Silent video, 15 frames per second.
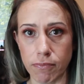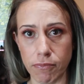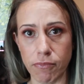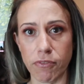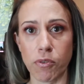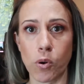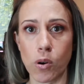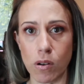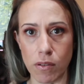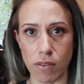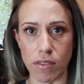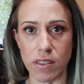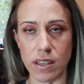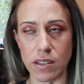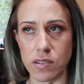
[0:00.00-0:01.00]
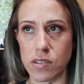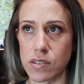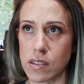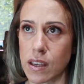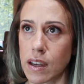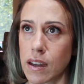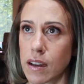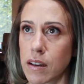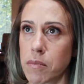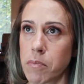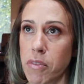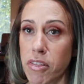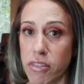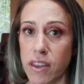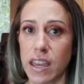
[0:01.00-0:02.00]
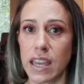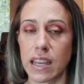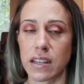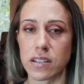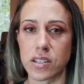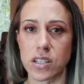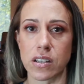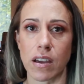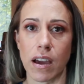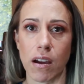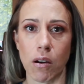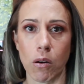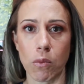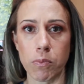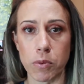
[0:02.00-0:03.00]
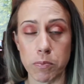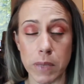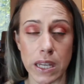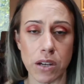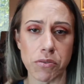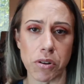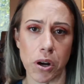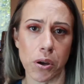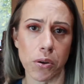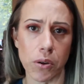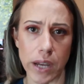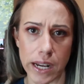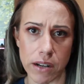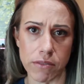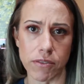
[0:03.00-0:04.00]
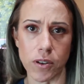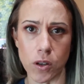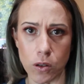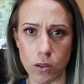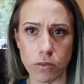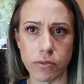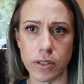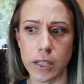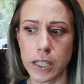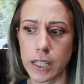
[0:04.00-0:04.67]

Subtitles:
for this thing to help me grow and evolve